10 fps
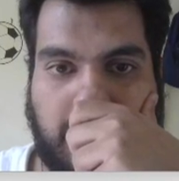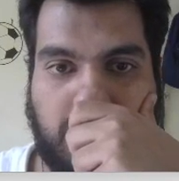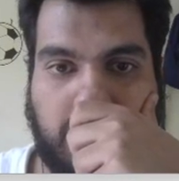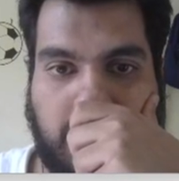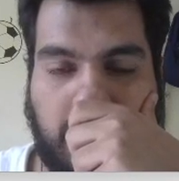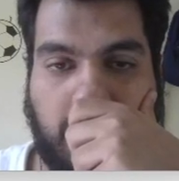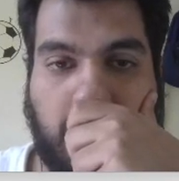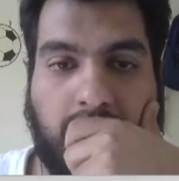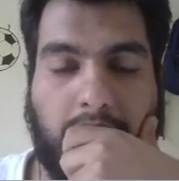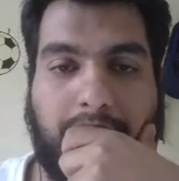C,
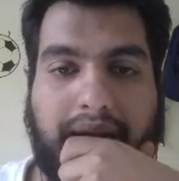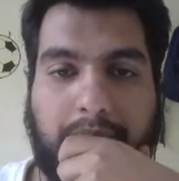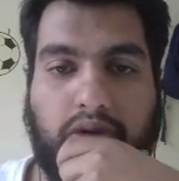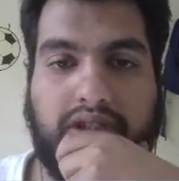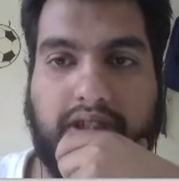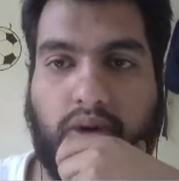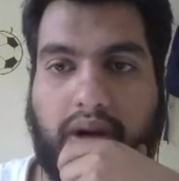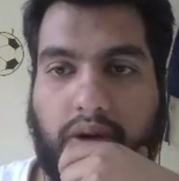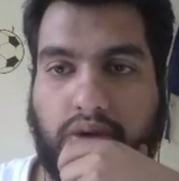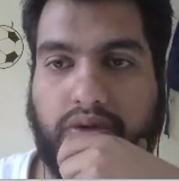my input is 0,
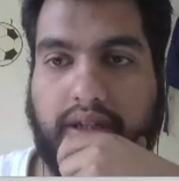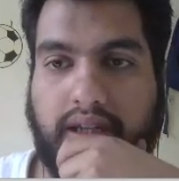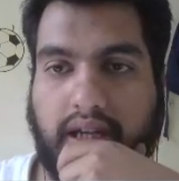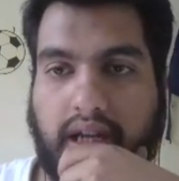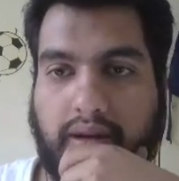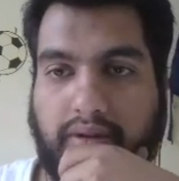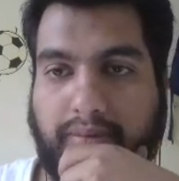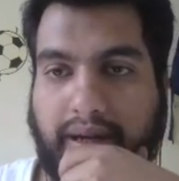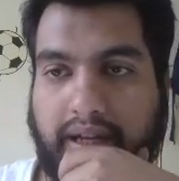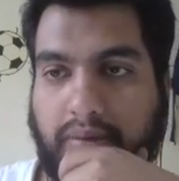I go to E and with
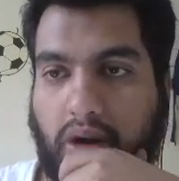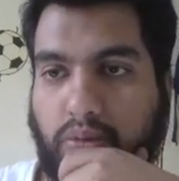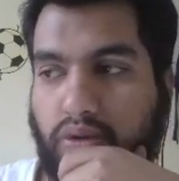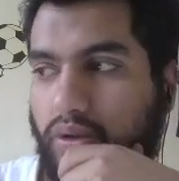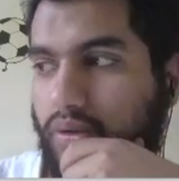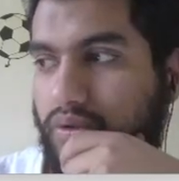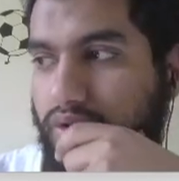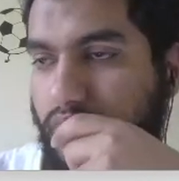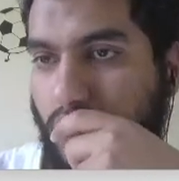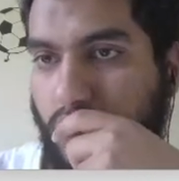my output equal to
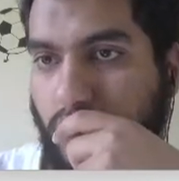0.